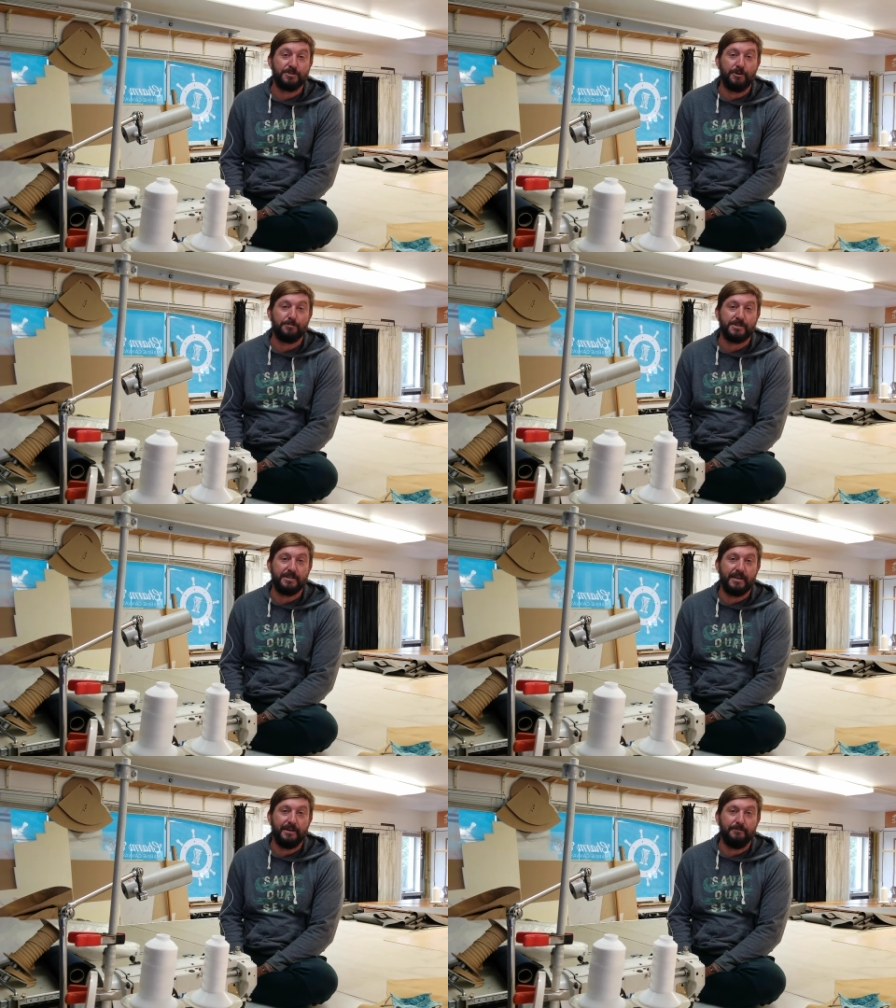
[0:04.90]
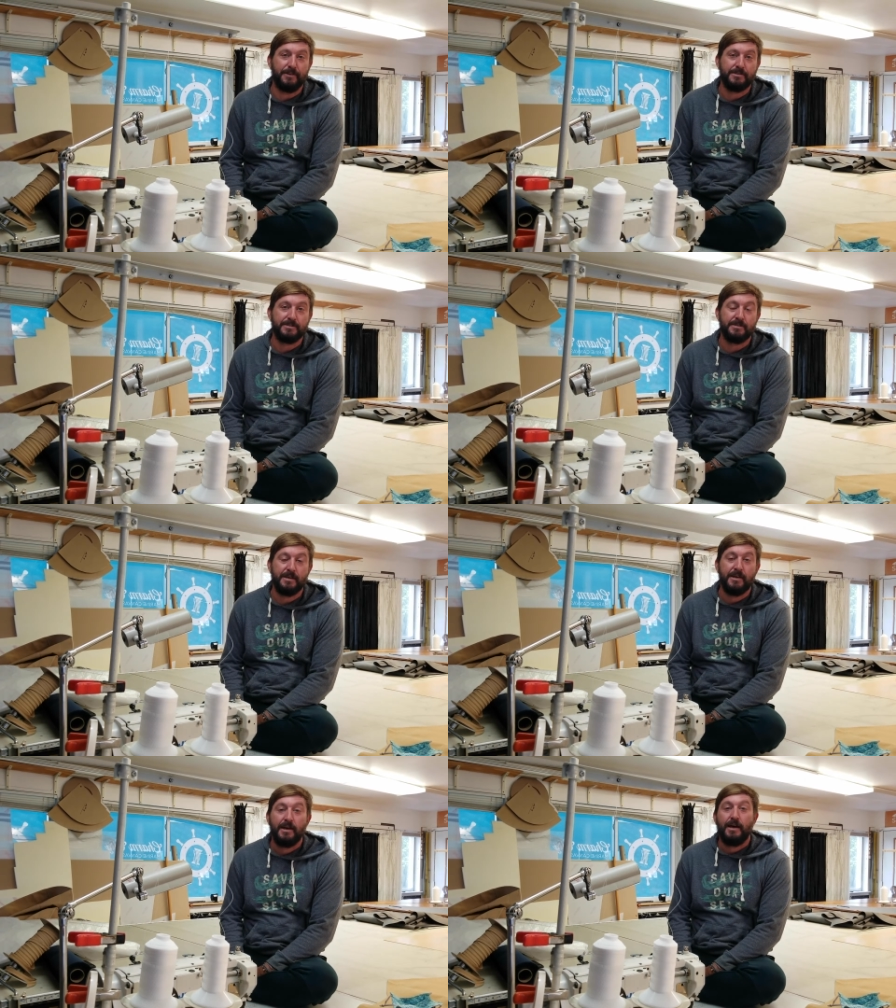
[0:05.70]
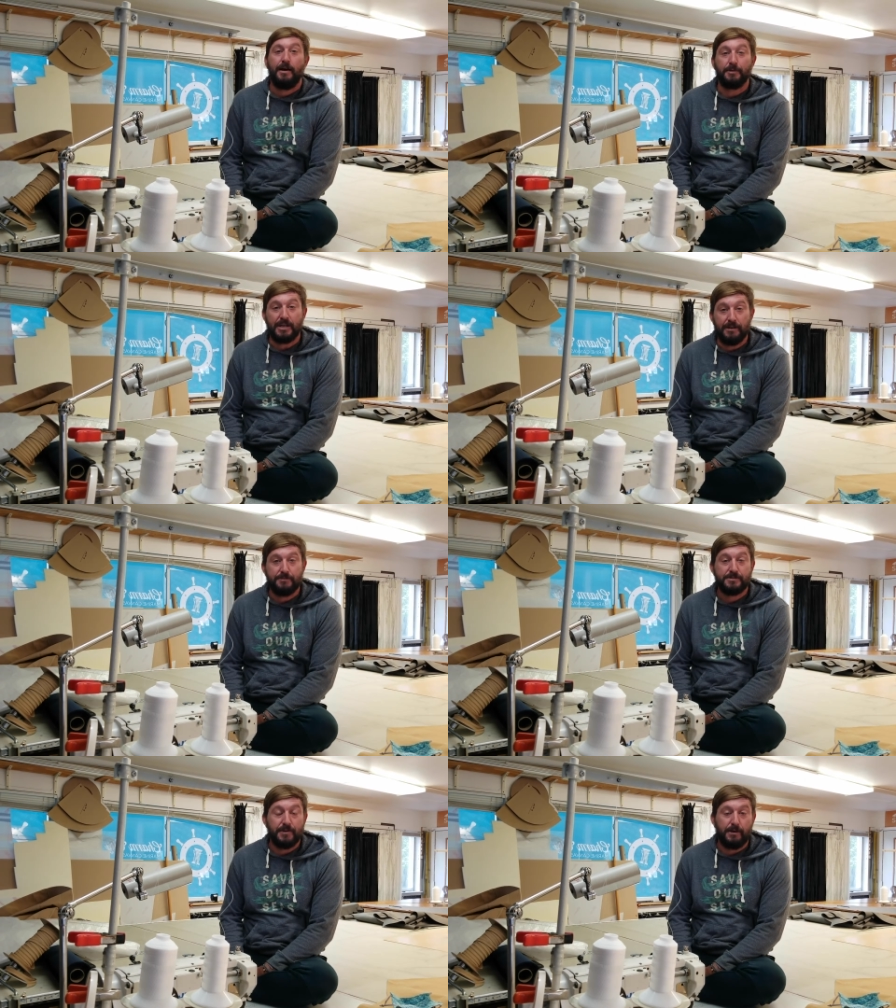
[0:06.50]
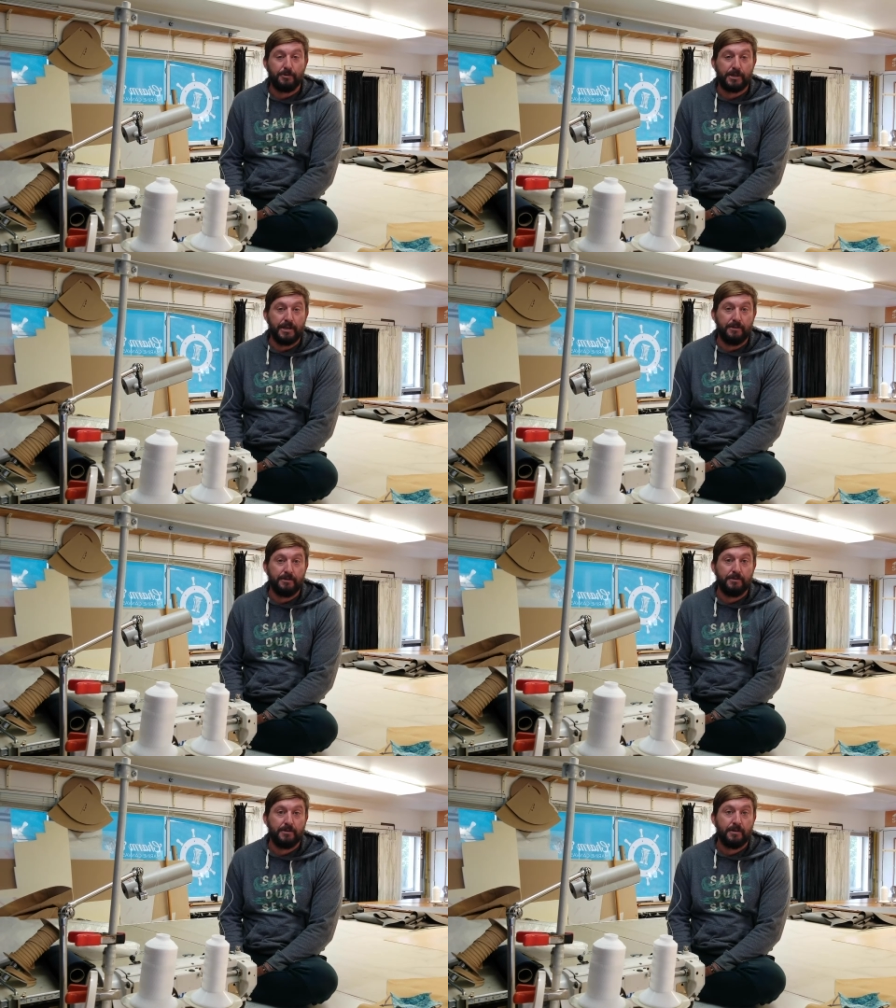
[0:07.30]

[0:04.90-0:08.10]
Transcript: Charm City Canvas. I'm a canvas fabricator.